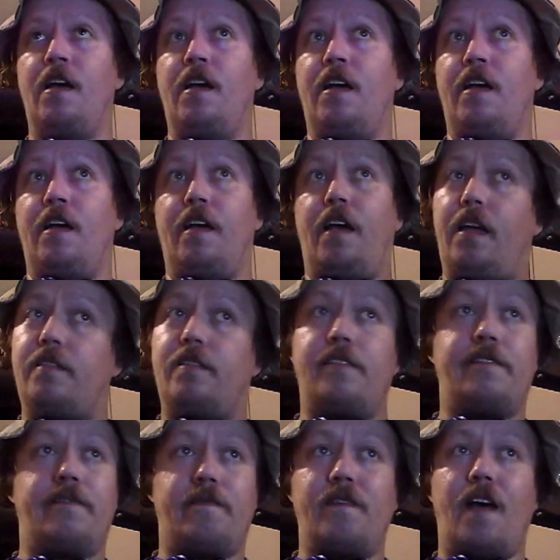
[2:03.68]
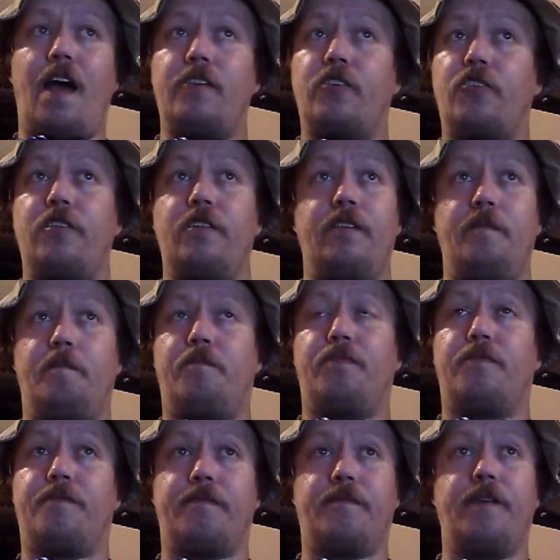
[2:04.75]
it's actually
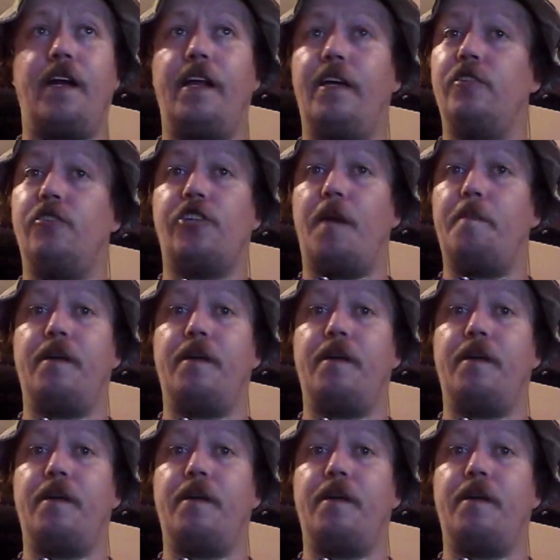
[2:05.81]
shaping